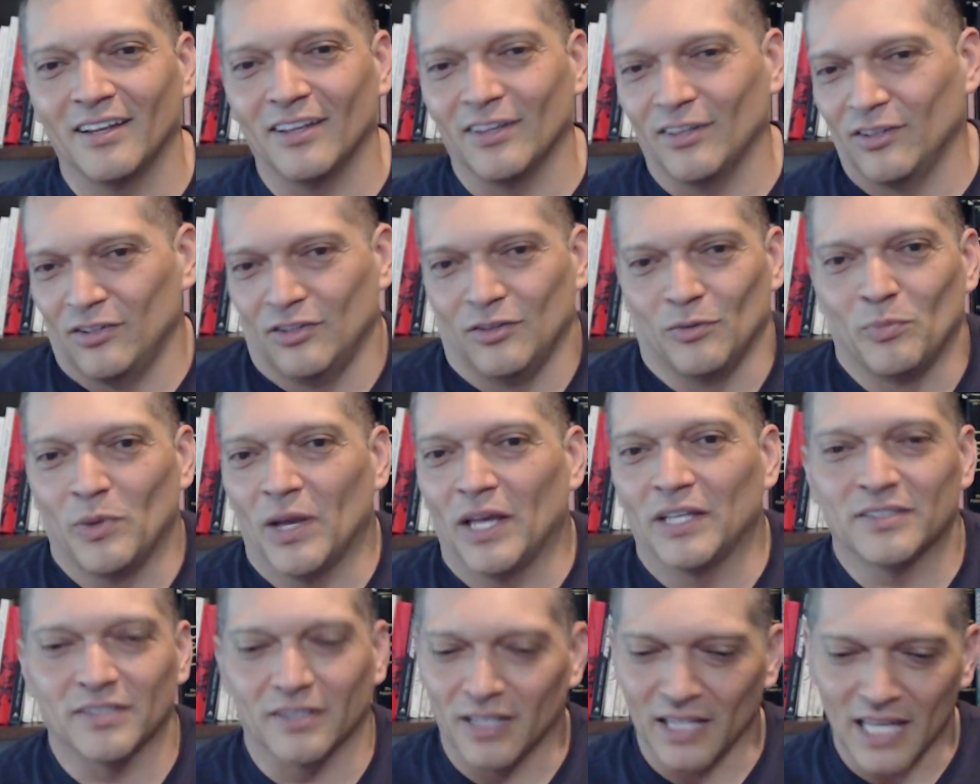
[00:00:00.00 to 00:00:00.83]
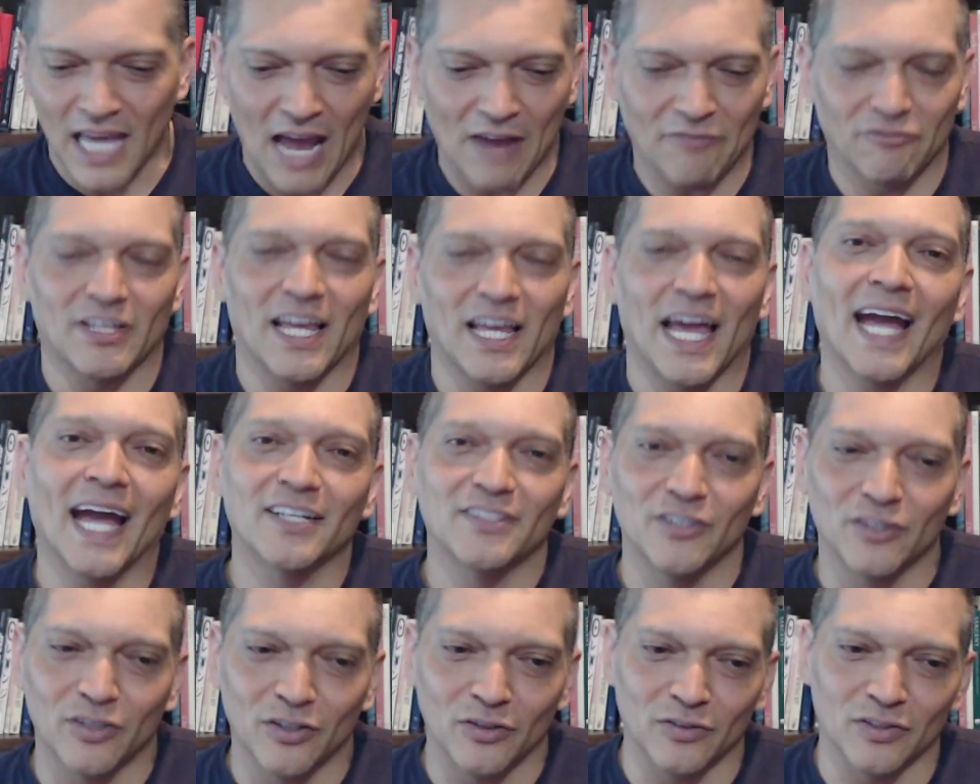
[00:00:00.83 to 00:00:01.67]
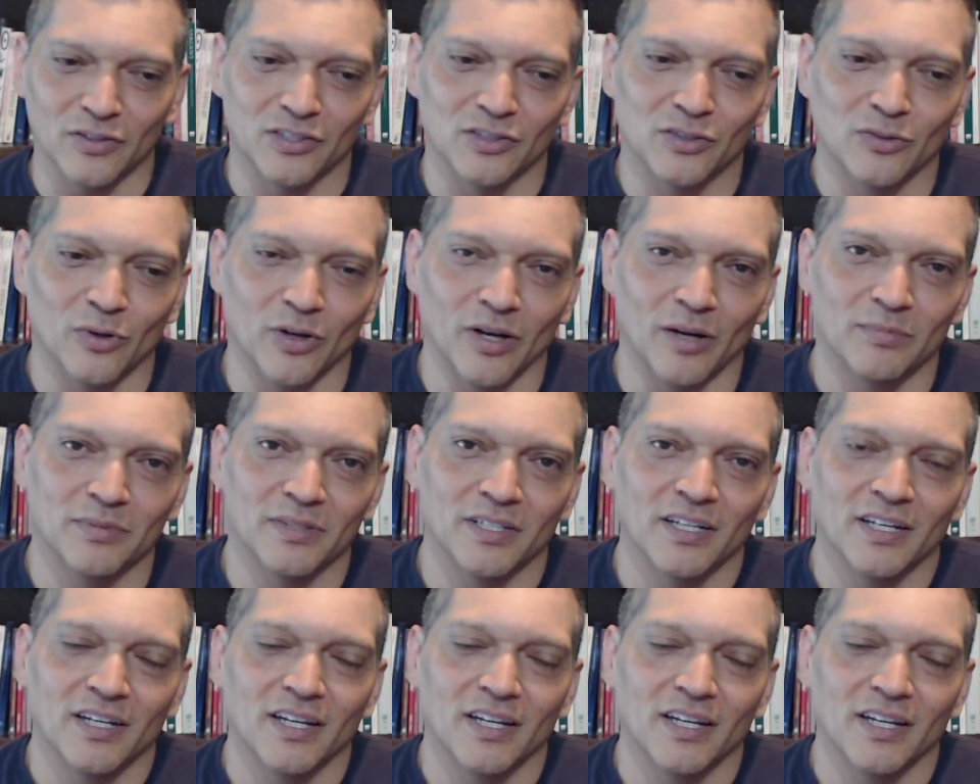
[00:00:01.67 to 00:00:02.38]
you basically have to execute the script.